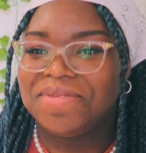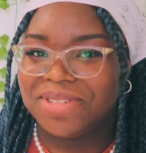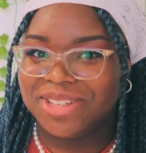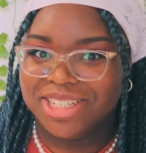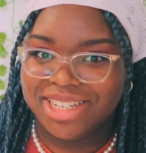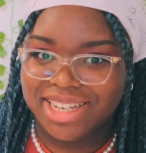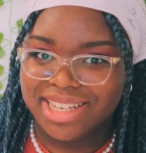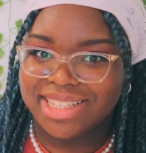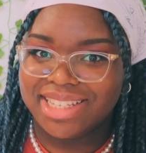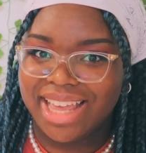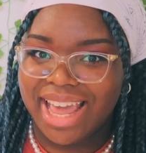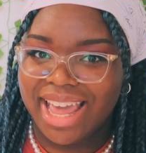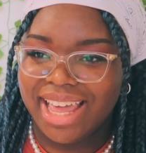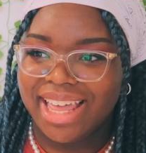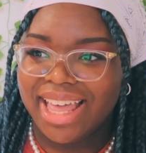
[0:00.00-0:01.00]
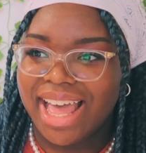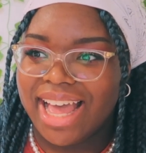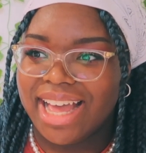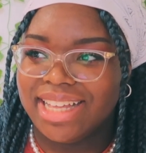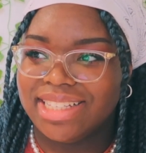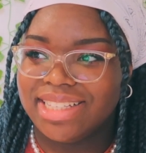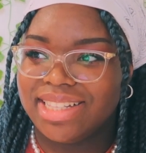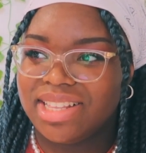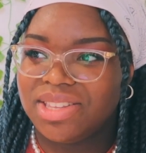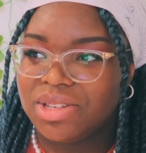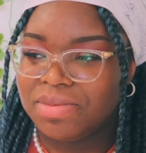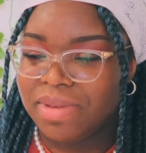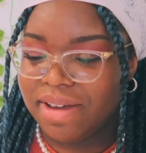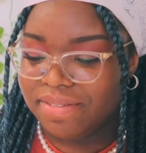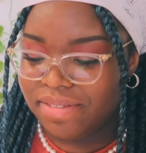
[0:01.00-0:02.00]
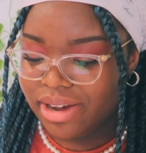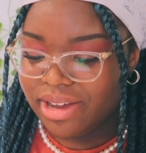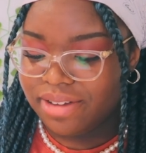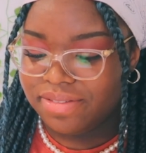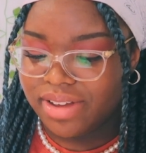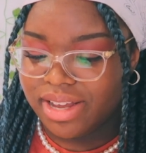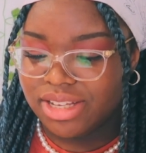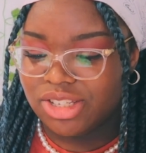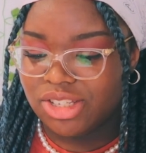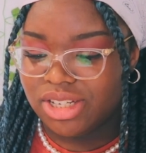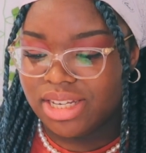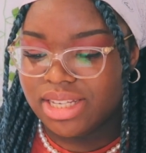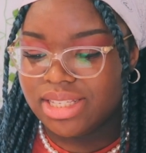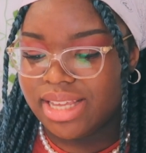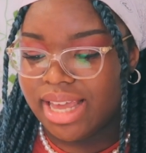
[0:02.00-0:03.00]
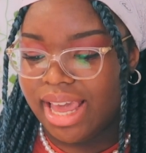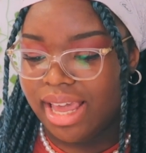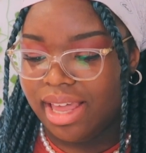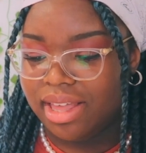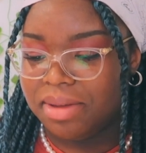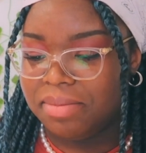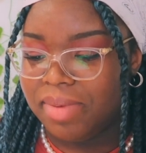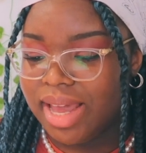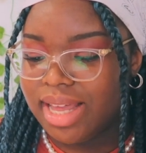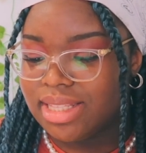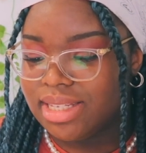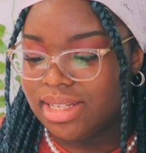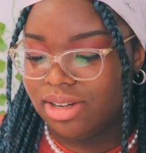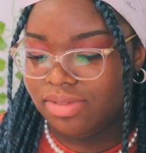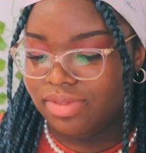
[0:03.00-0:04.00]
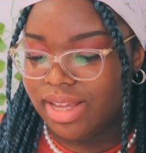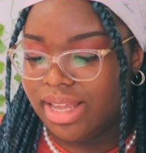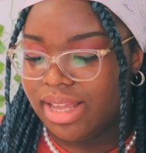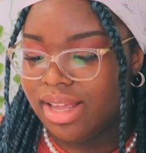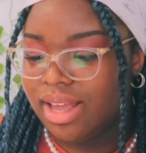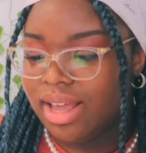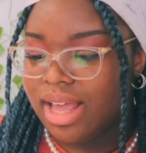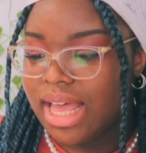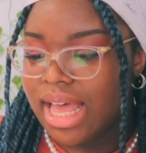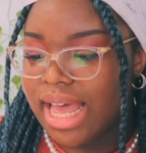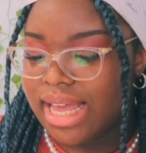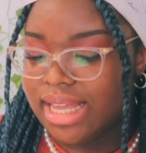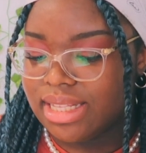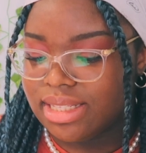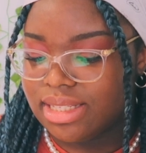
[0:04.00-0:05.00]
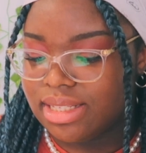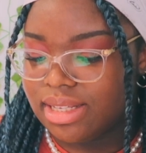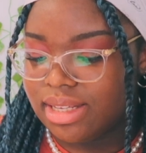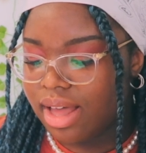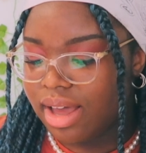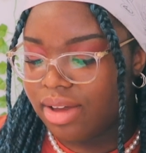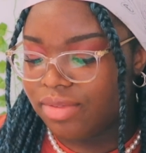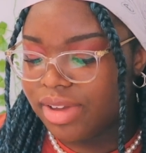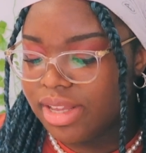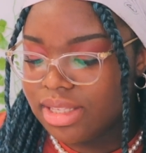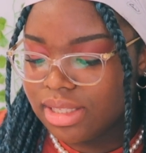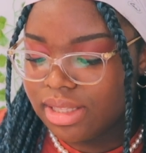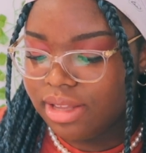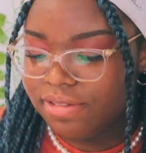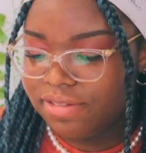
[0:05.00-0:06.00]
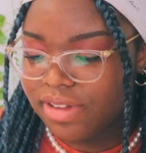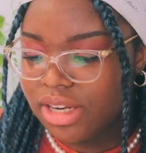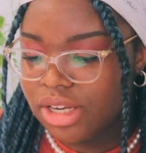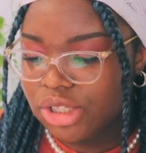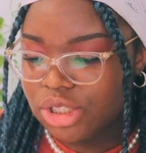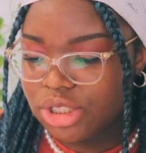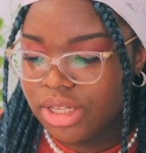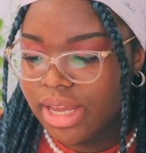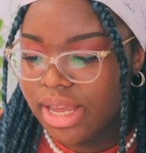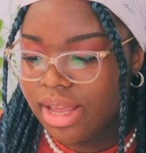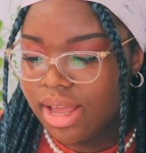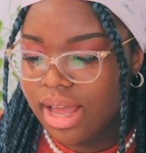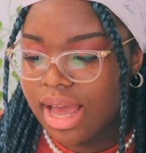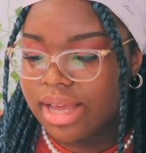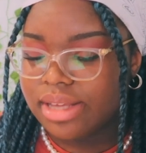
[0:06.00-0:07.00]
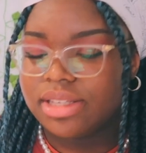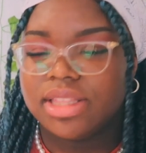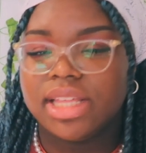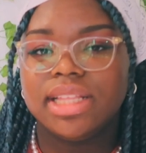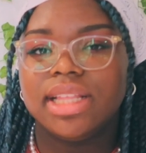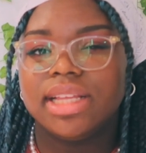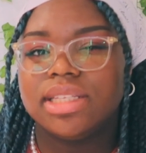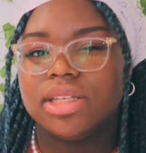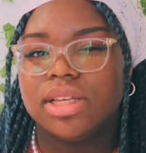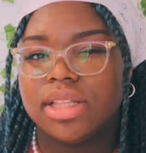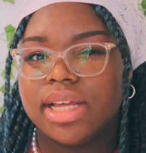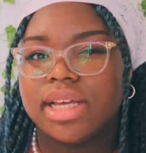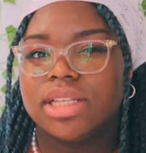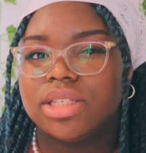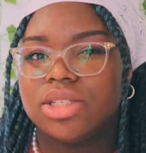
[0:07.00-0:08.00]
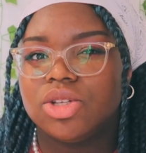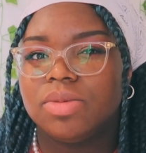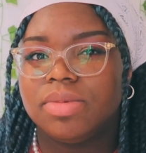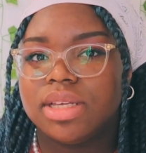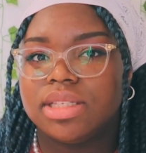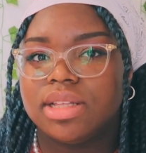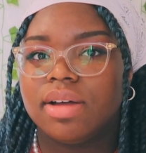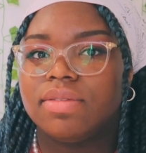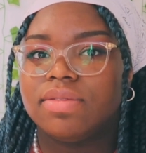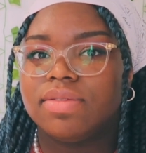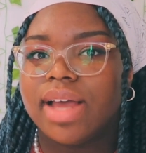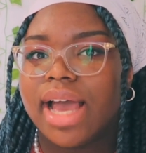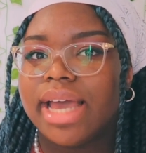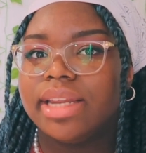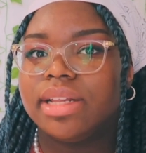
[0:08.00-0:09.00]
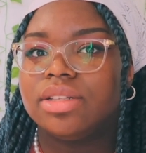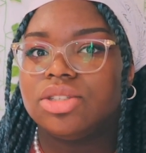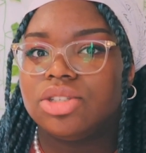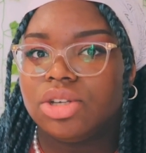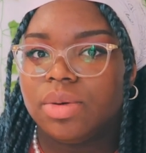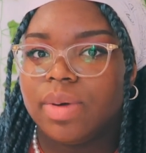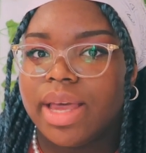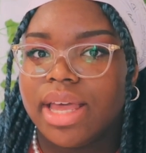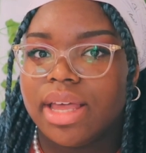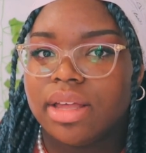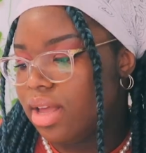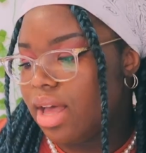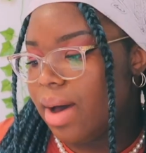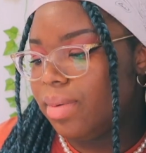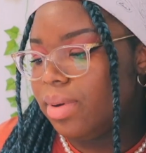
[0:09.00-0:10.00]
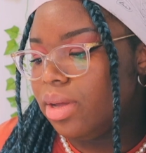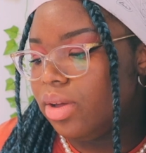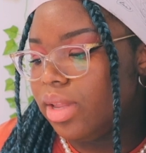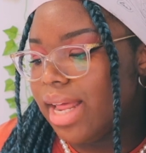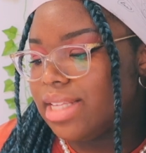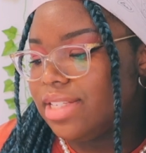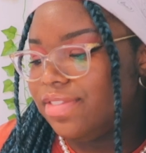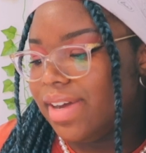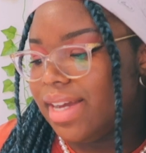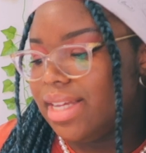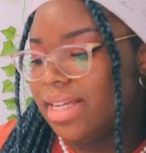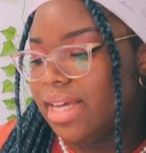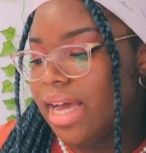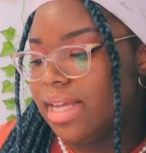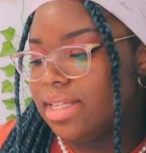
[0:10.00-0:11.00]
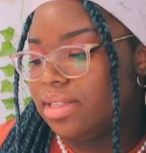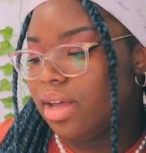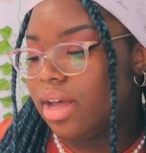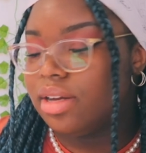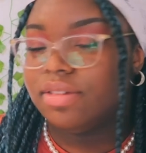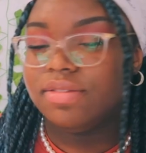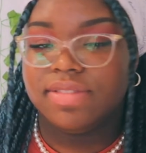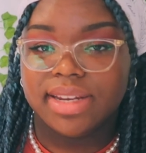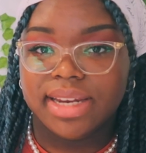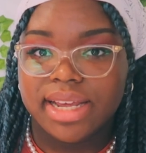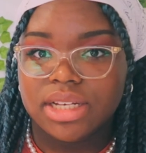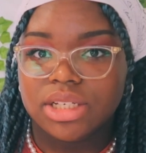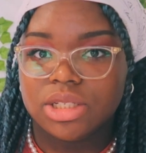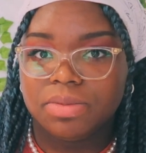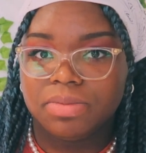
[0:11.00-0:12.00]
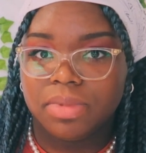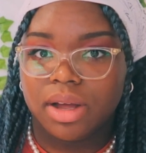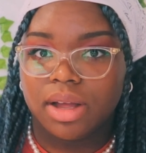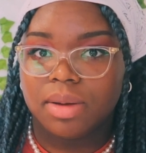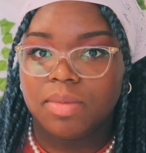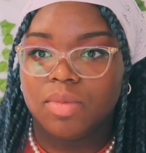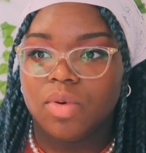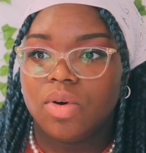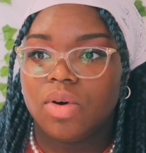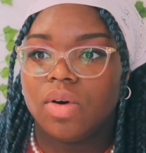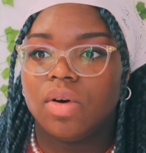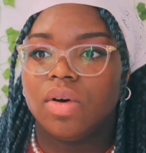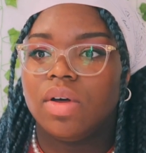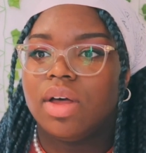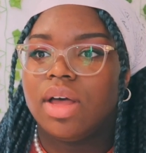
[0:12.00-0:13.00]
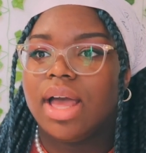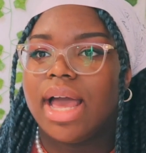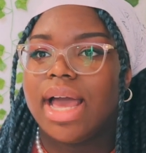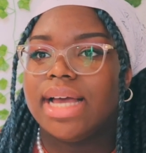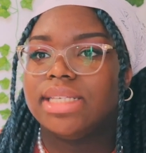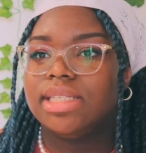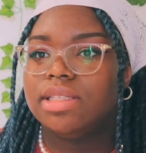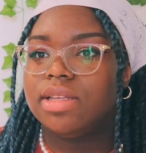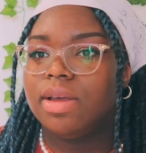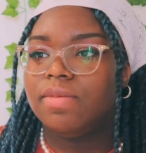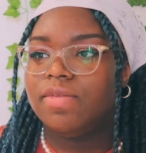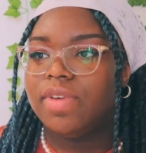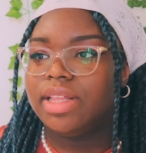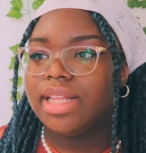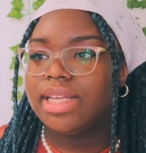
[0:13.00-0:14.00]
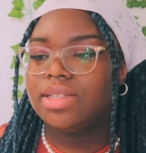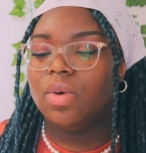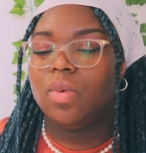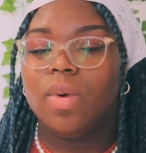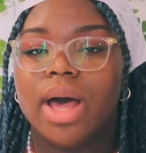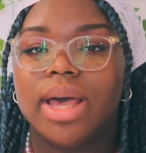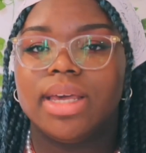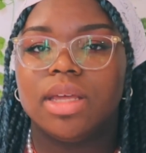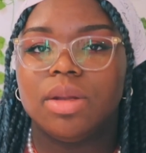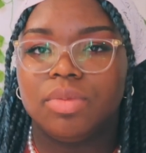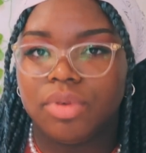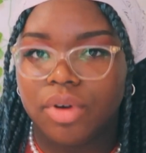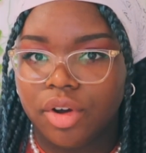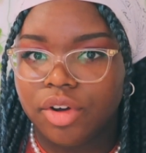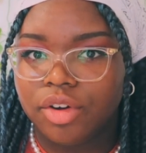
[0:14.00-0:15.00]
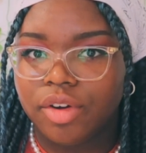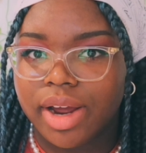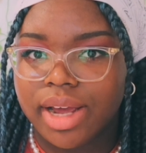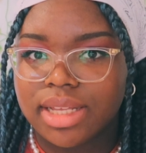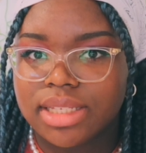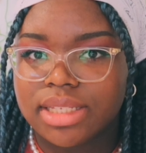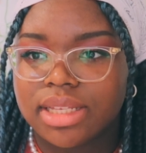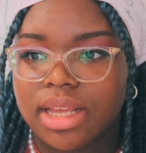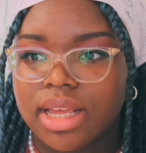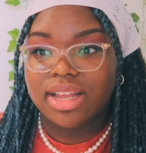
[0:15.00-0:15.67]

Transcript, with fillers: for cheesecake and this is my very first cheesecake, a painting of it and I recently finished it. I think this, there can still be stuff added to it. I wouldn't classify it as unfinished, but more as something that's a work in progress.